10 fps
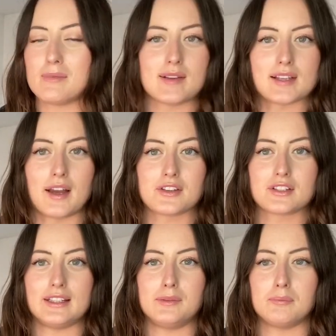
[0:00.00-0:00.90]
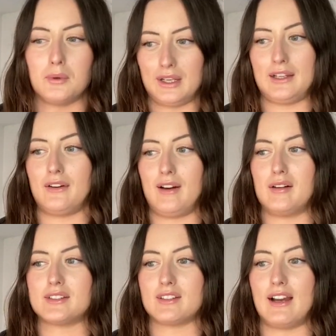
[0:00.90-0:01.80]
it's actually boiling hot
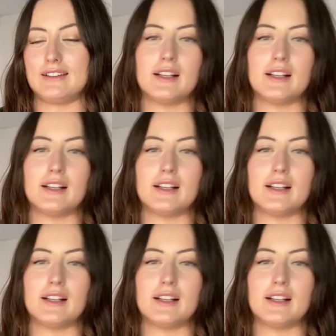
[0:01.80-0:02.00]
outside.